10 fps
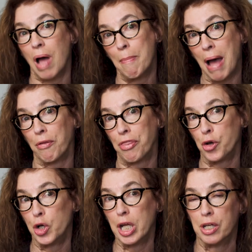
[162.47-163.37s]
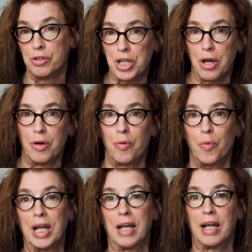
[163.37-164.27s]
about 30 years ago
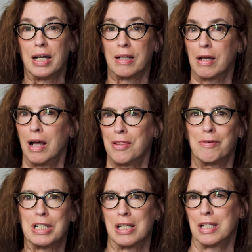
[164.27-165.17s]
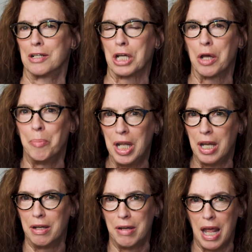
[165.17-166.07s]
when there's a
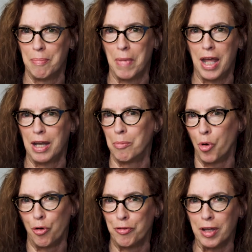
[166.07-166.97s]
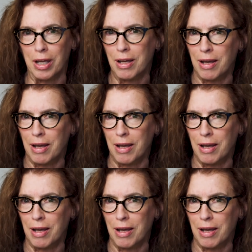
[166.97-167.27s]
comedian named Eddie Murphy.